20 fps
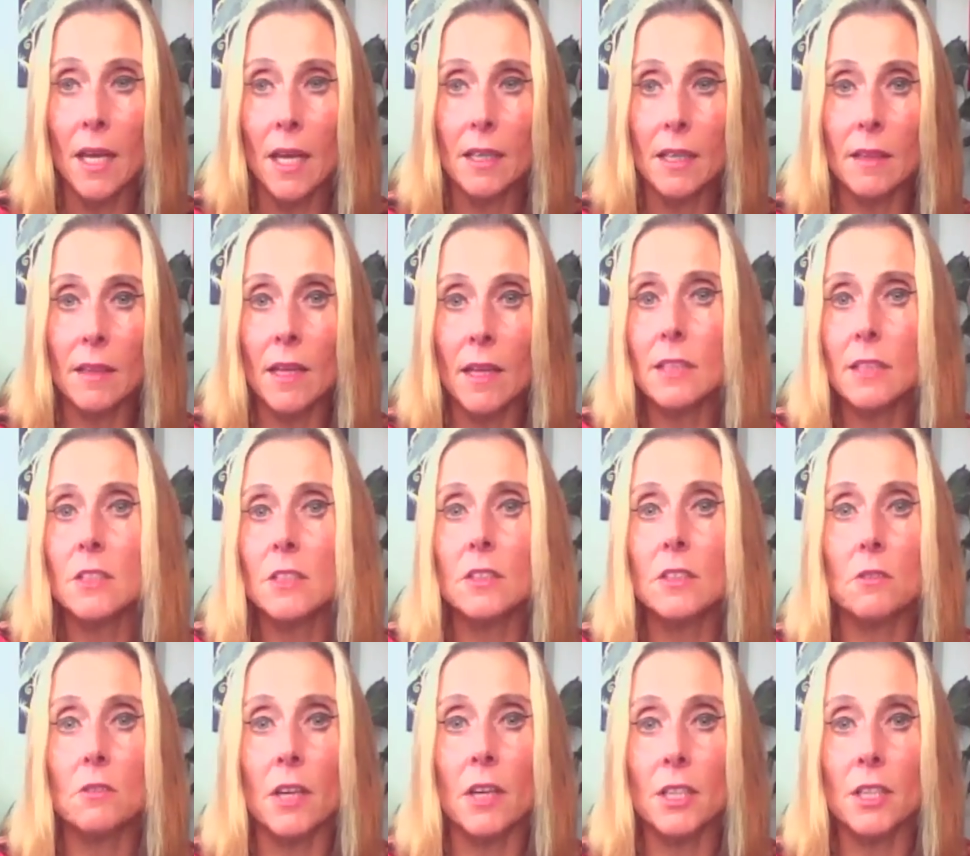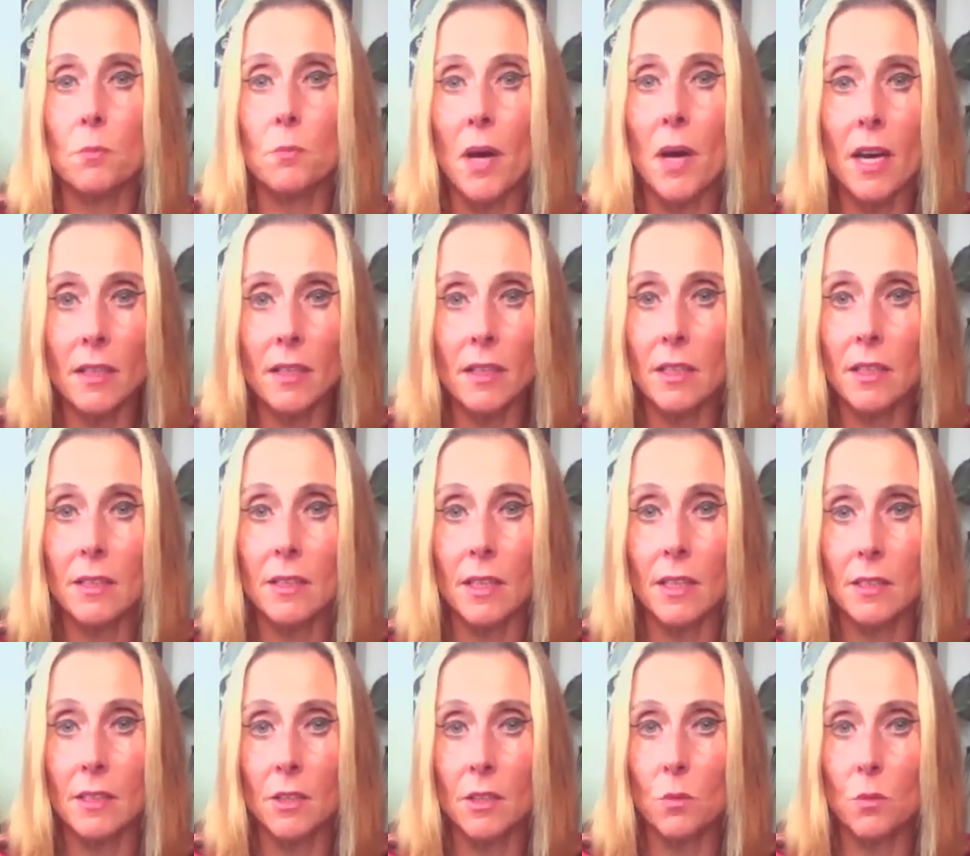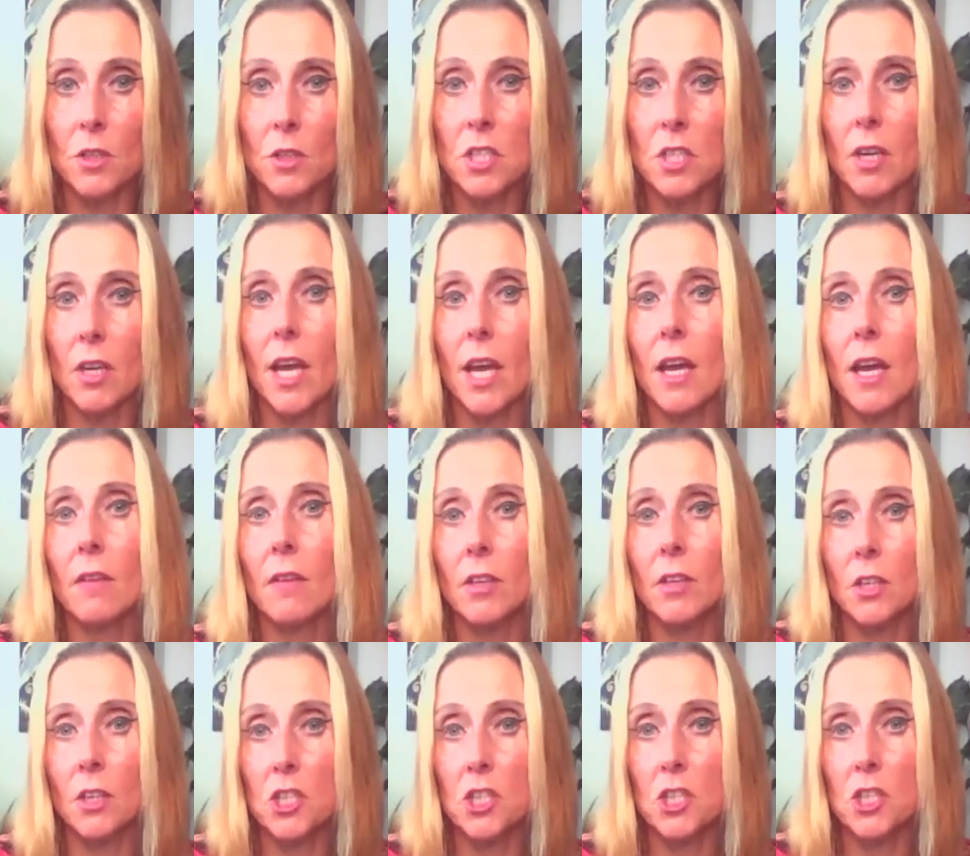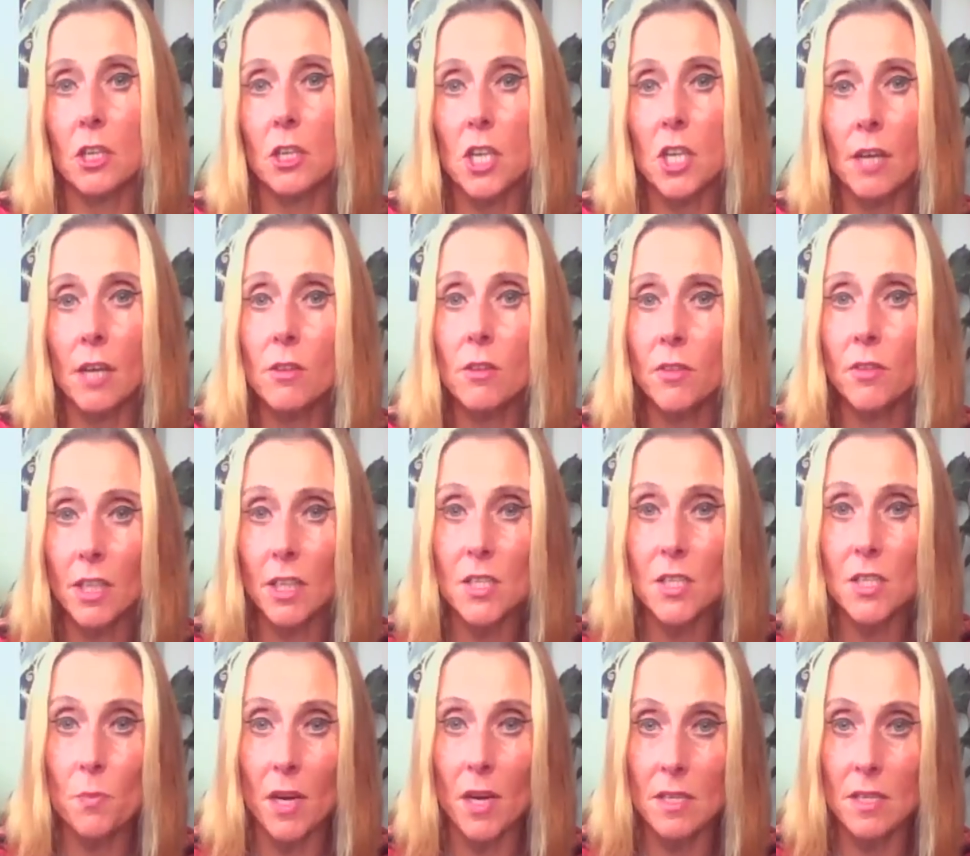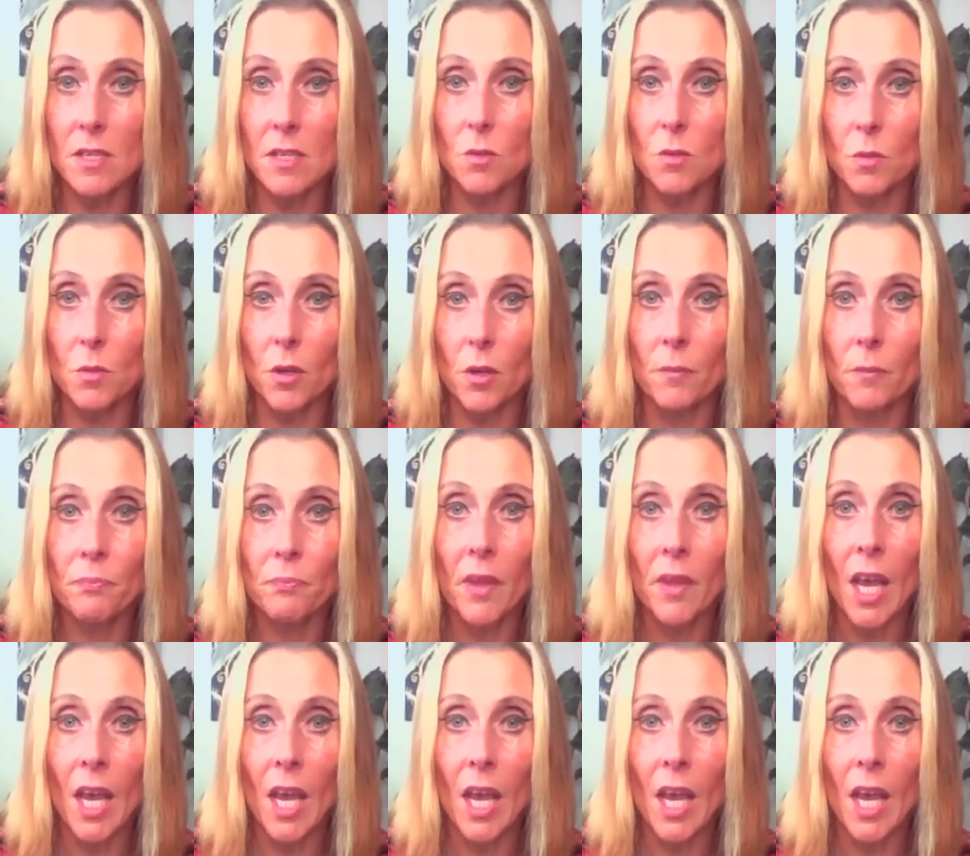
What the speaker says: not in the right body they didn't want to have, they change. Everything is possible.